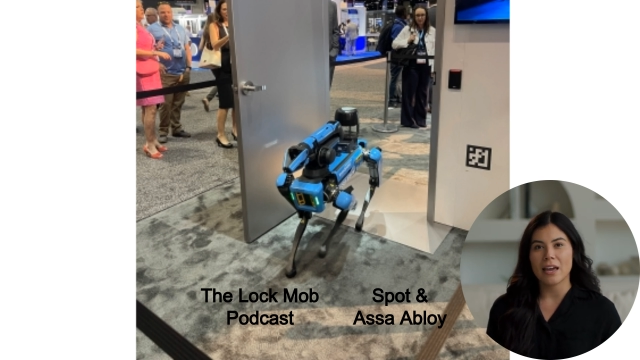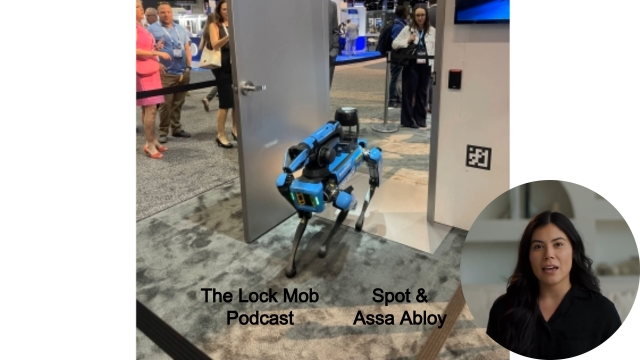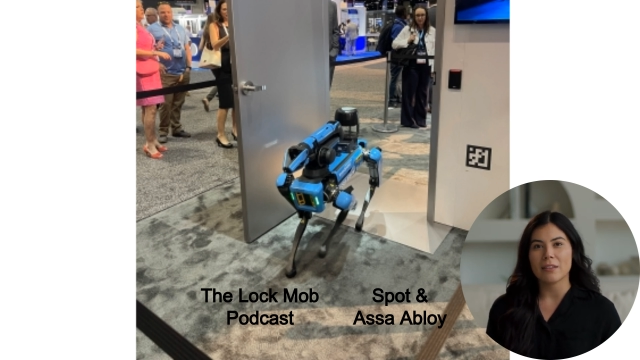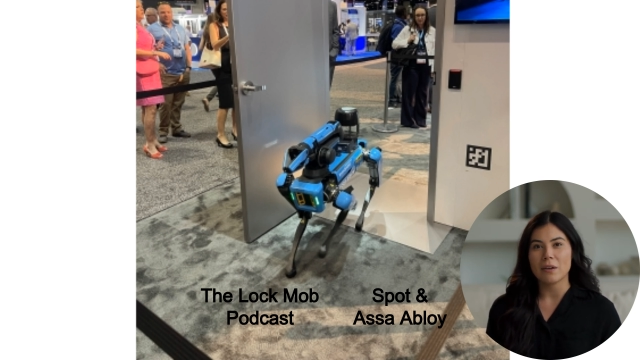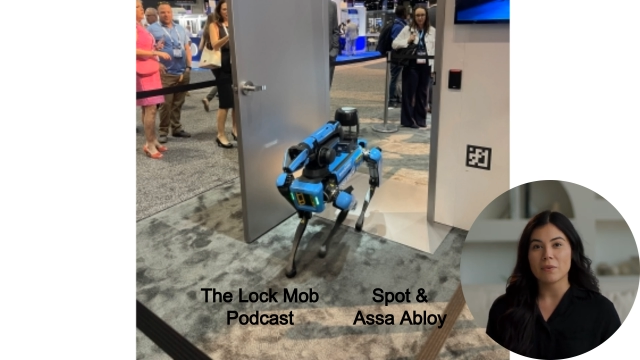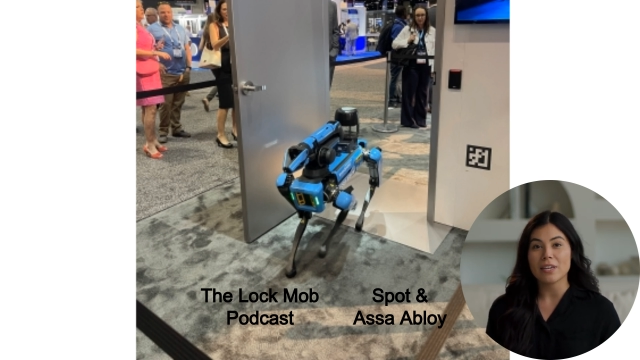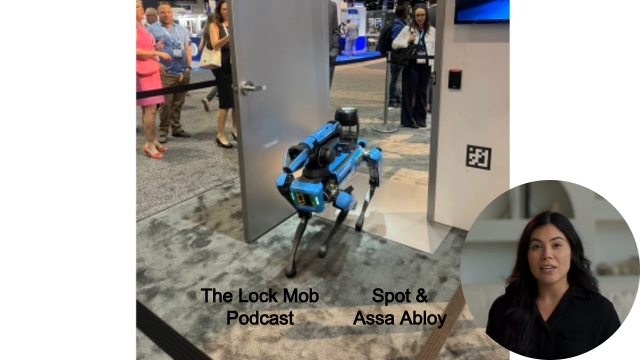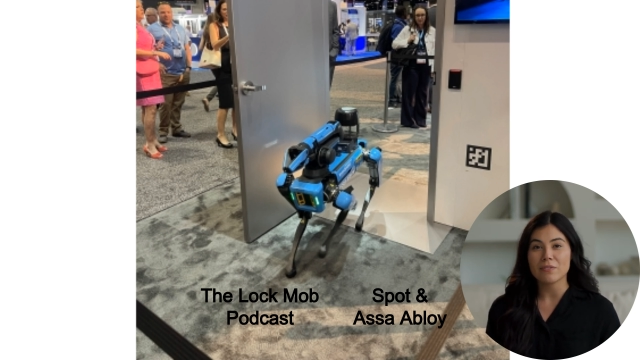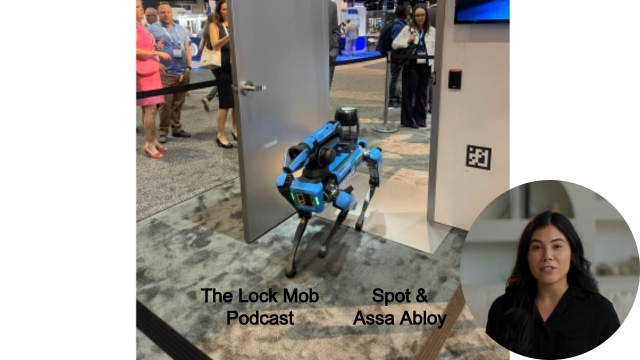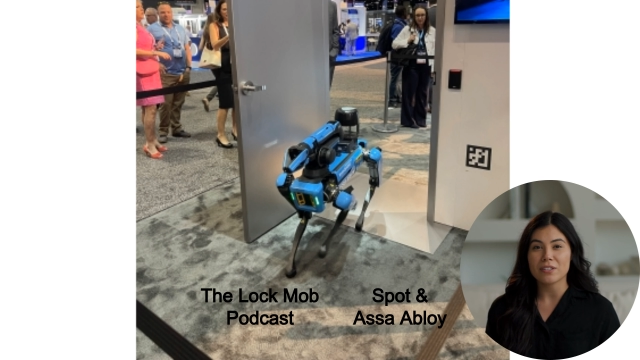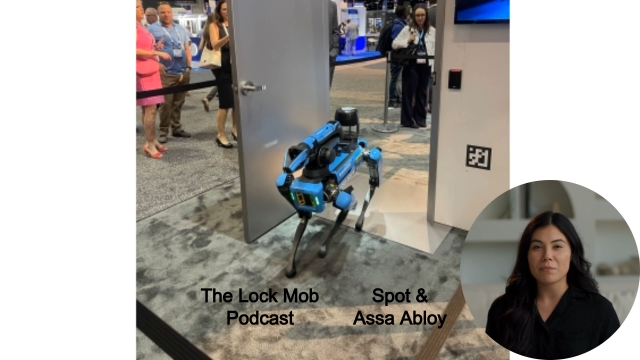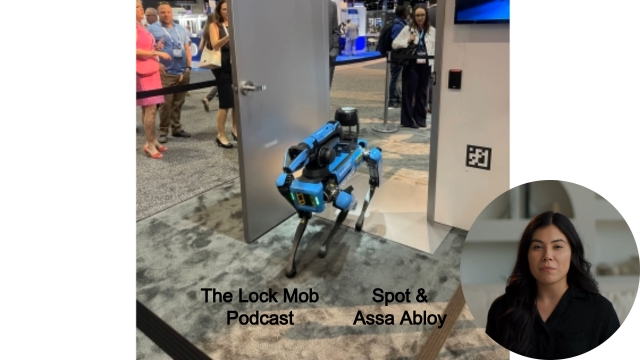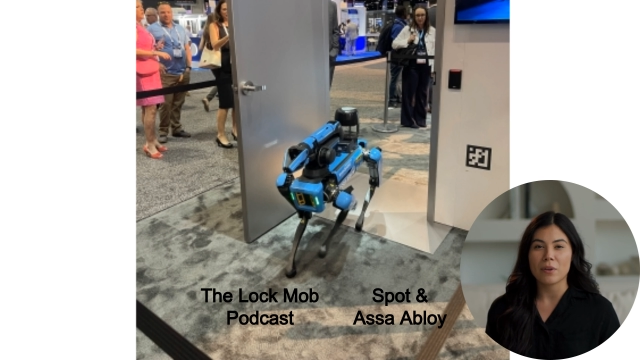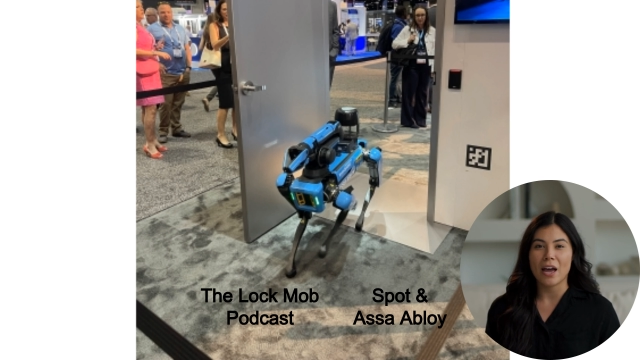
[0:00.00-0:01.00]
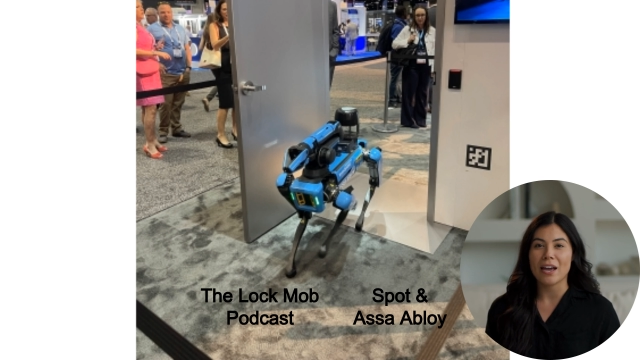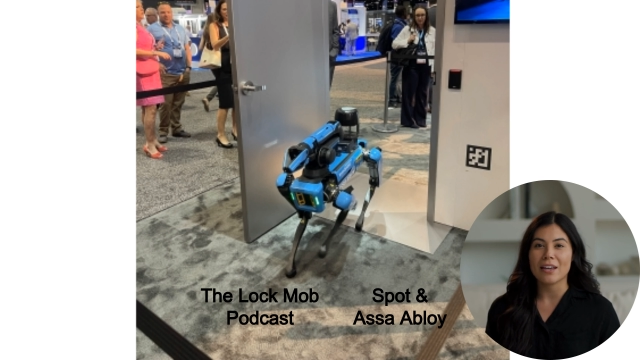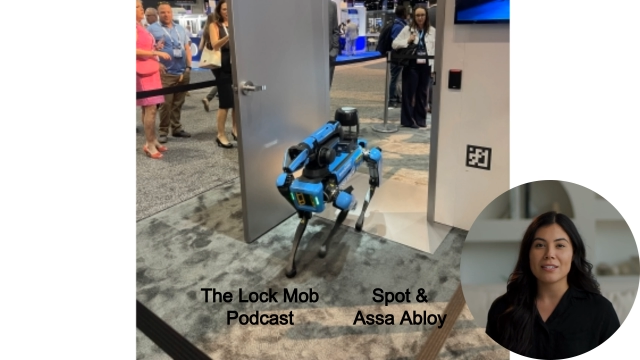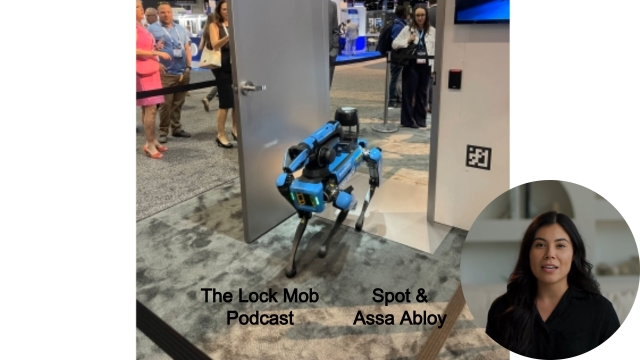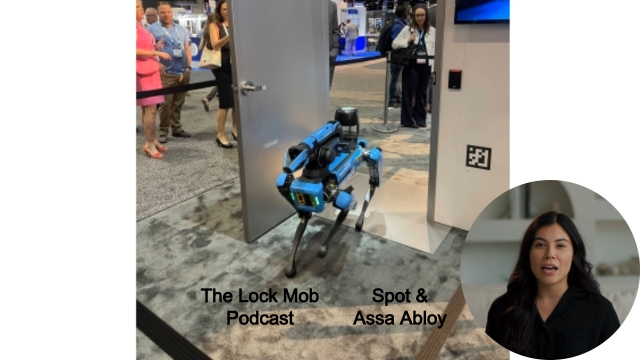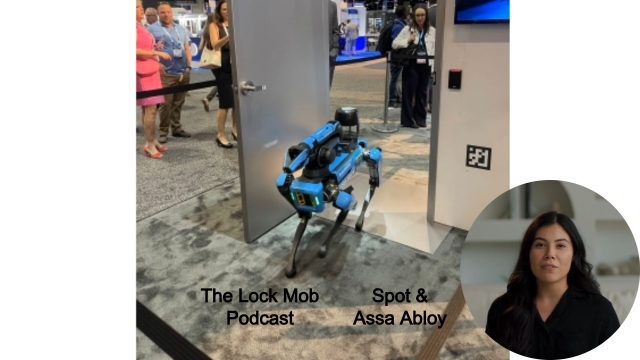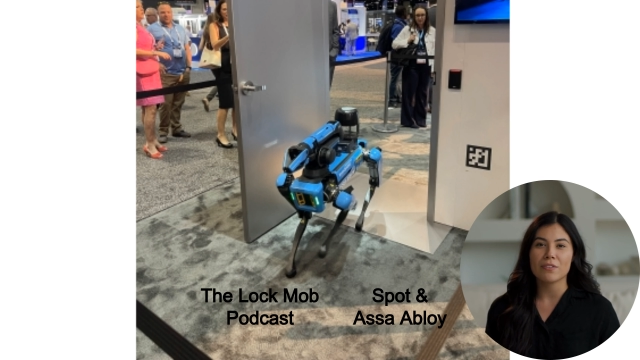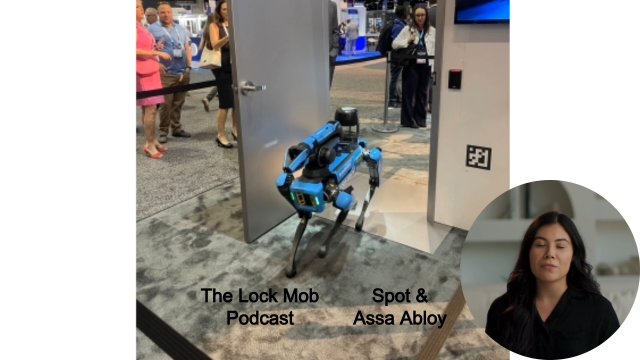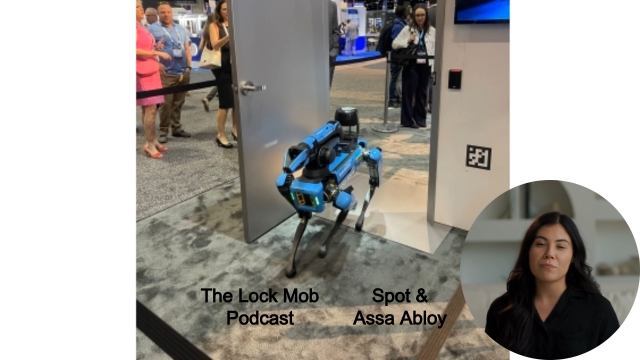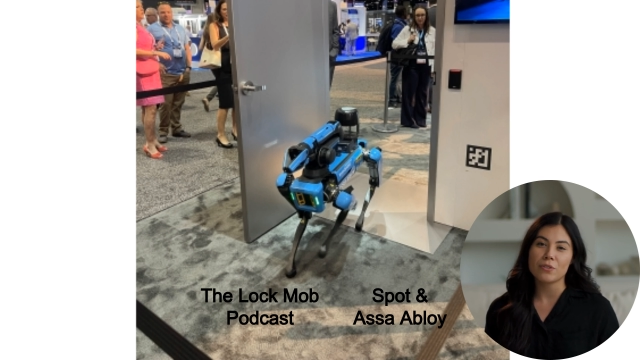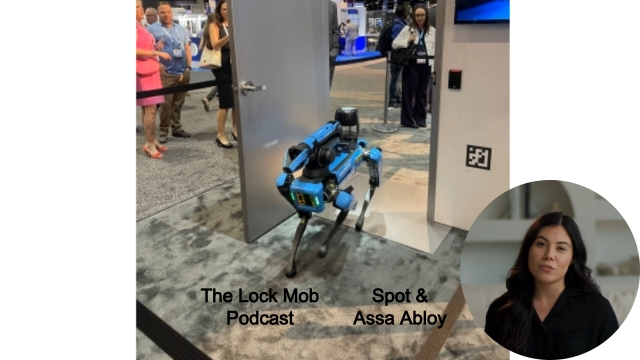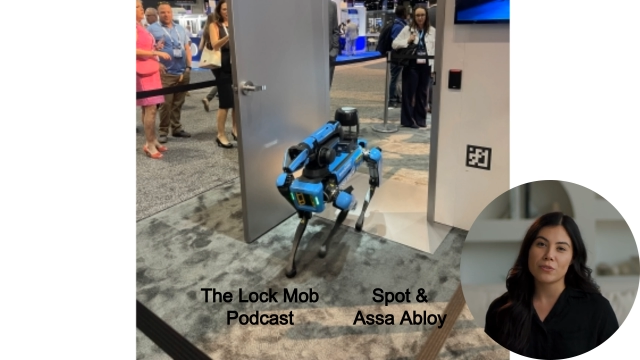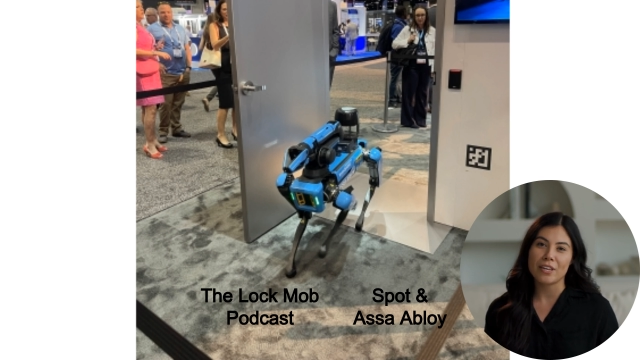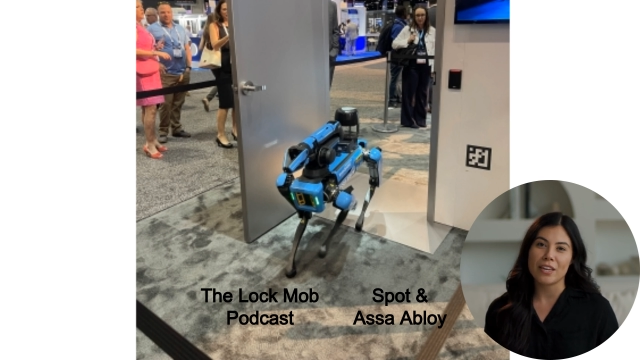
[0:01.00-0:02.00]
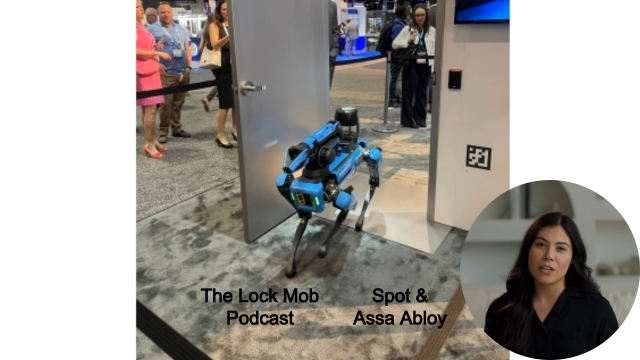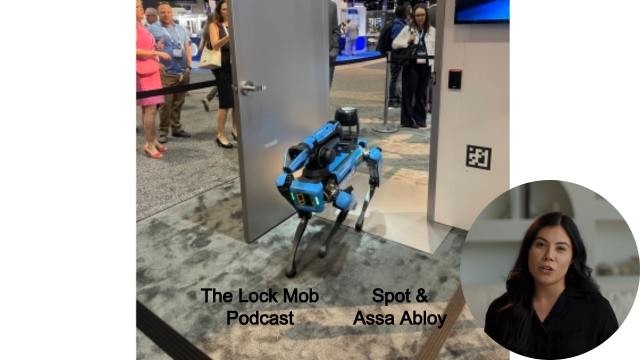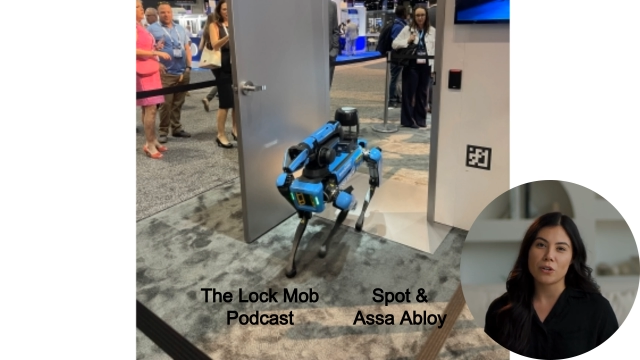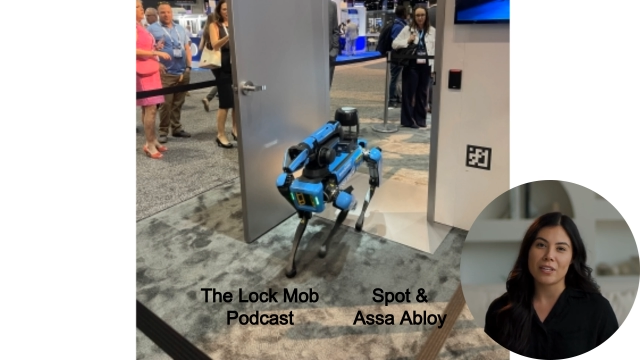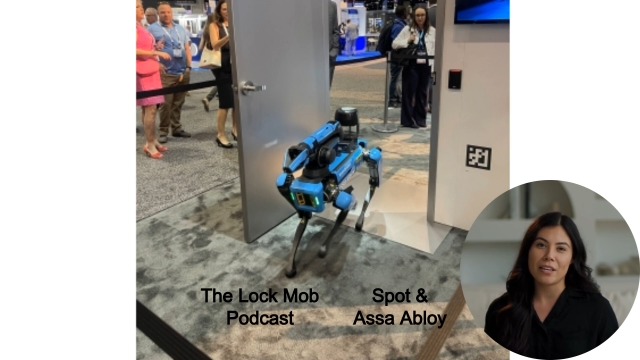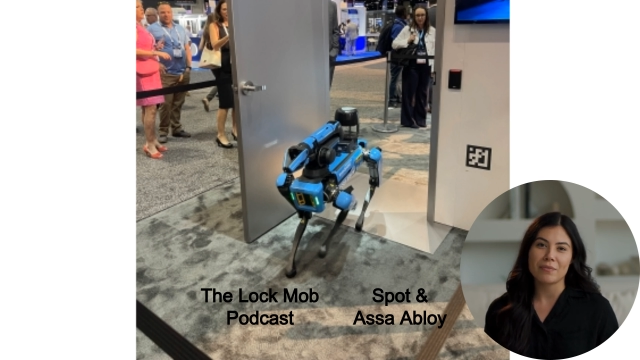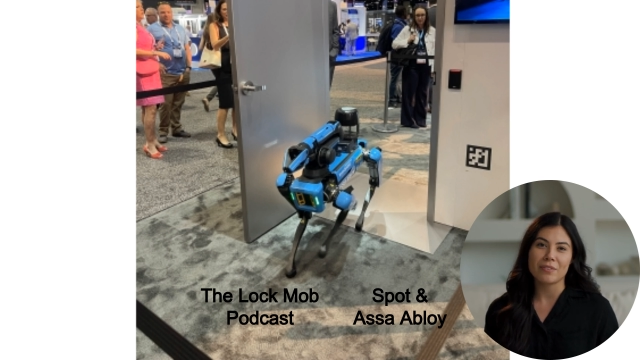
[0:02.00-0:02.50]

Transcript: They were even surprised at how smoothly it all came